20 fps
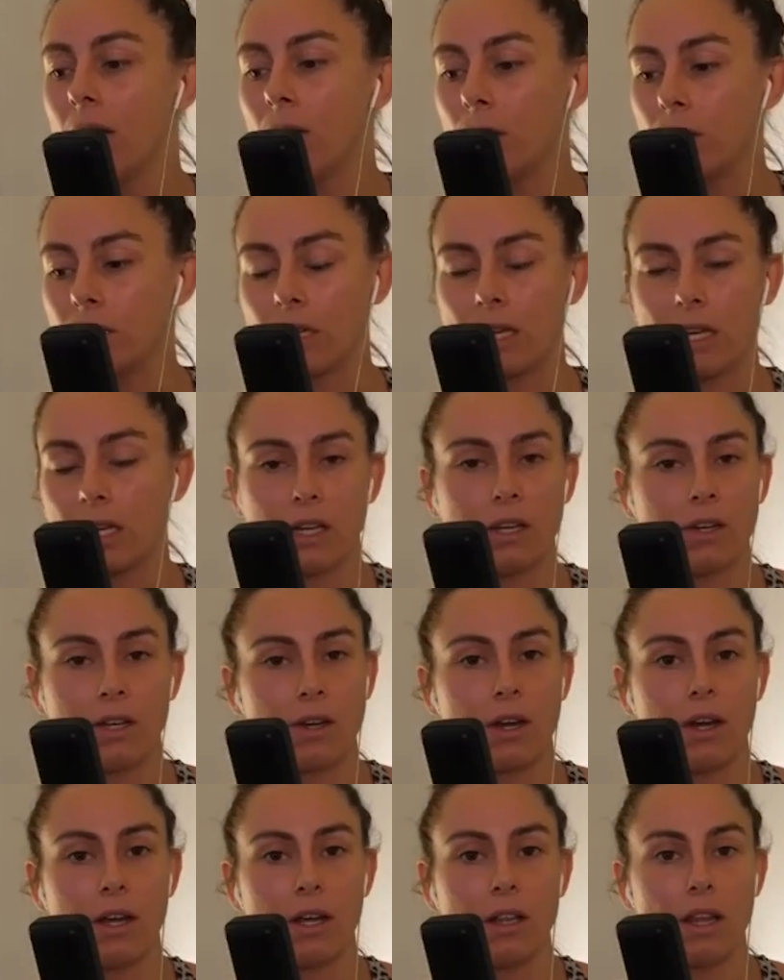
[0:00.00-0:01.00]
We're also getting you
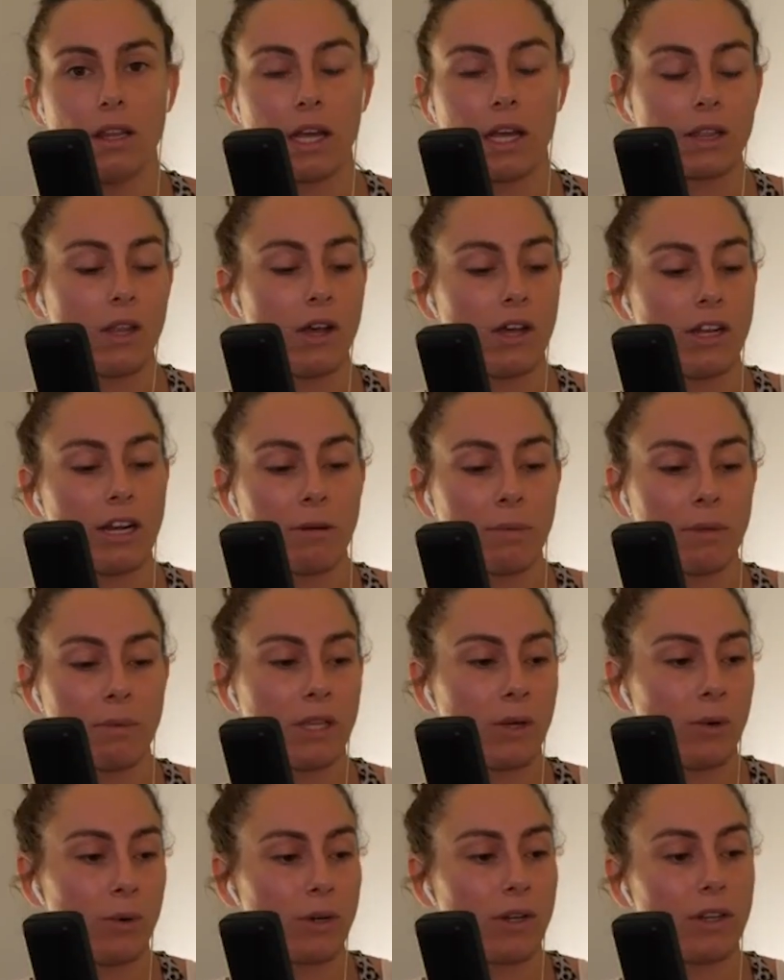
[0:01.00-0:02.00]
to like line up in
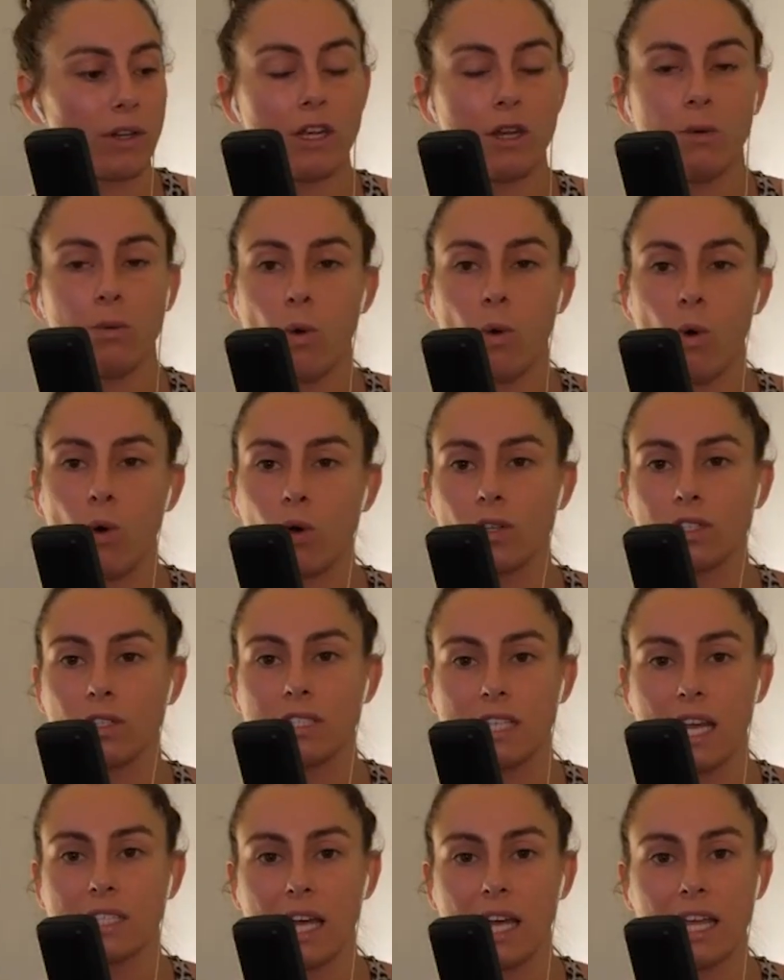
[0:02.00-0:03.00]
the order that you walk on
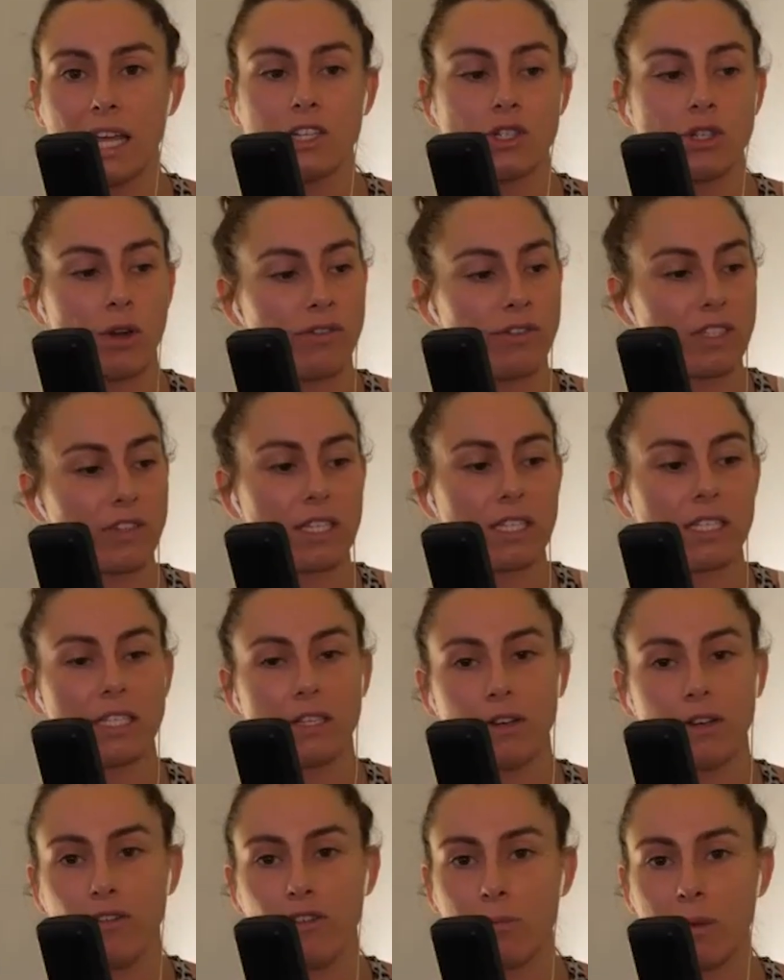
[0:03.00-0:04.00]
stage. Obviously,
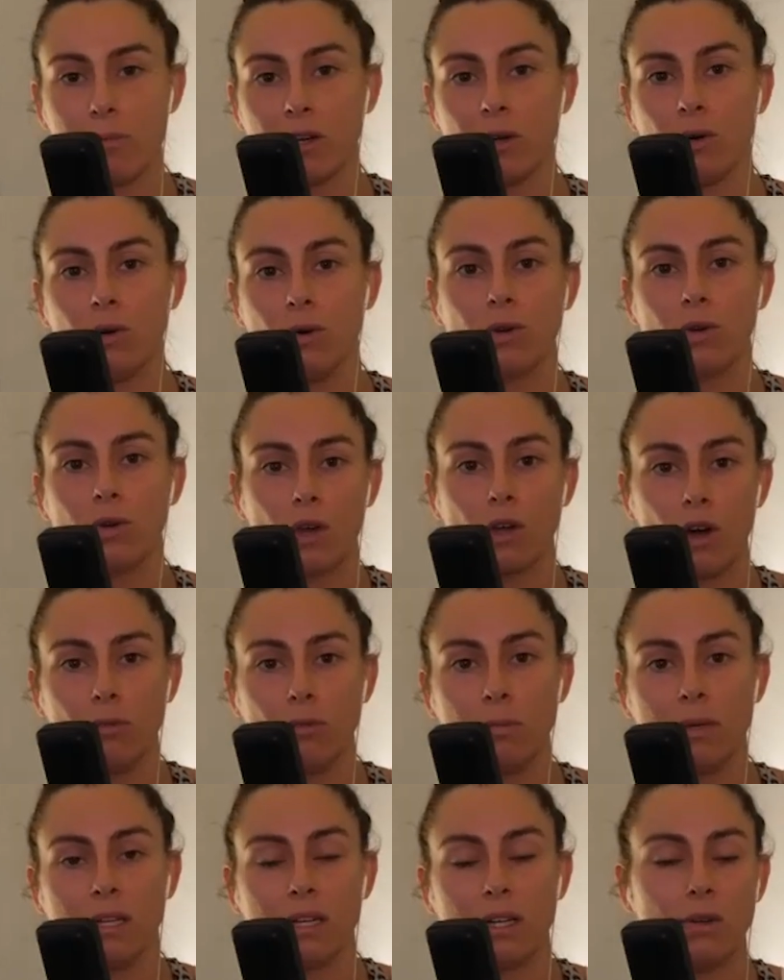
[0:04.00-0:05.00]
silver medal,
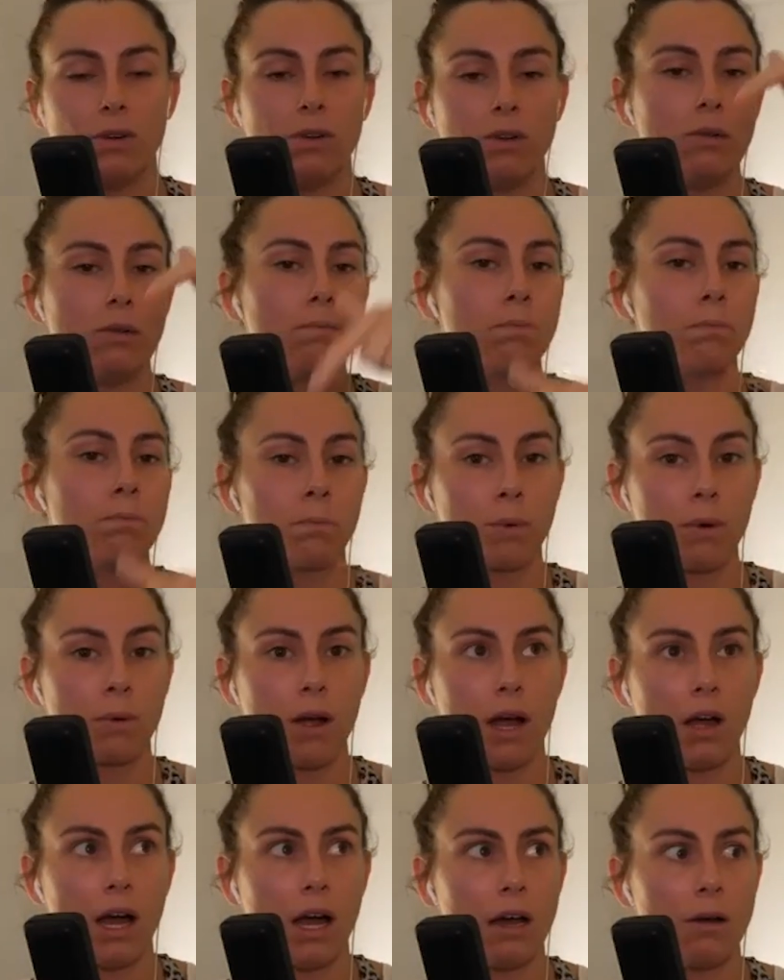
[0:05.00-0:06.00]
gold medal,
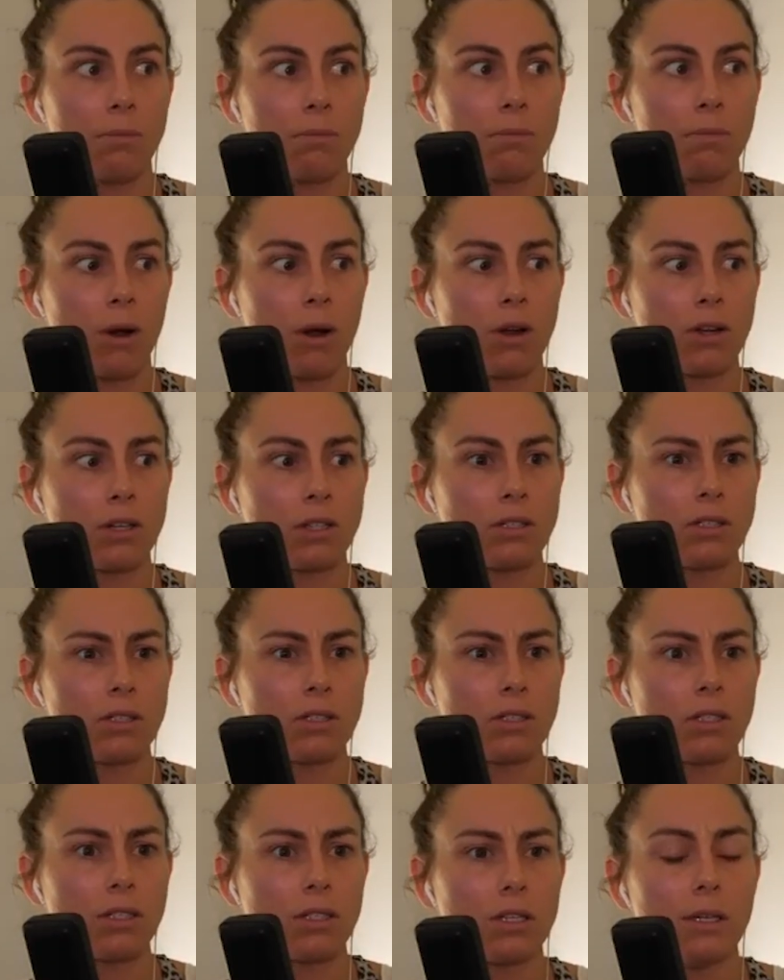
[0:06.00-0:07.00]
uh,
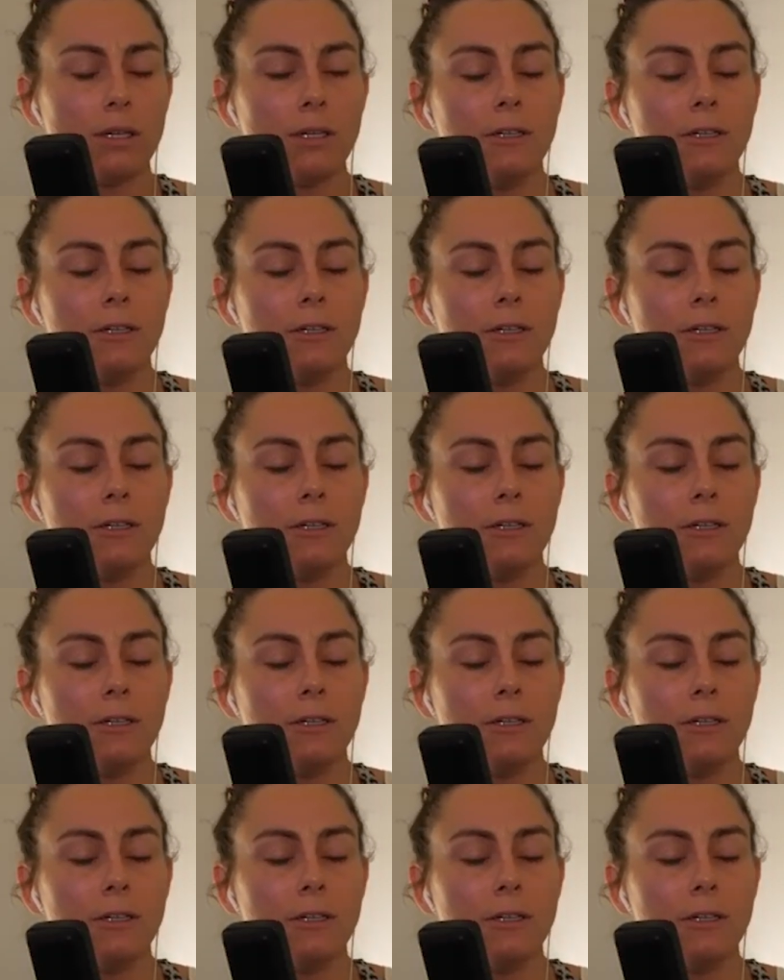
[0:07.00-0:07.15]
bronze.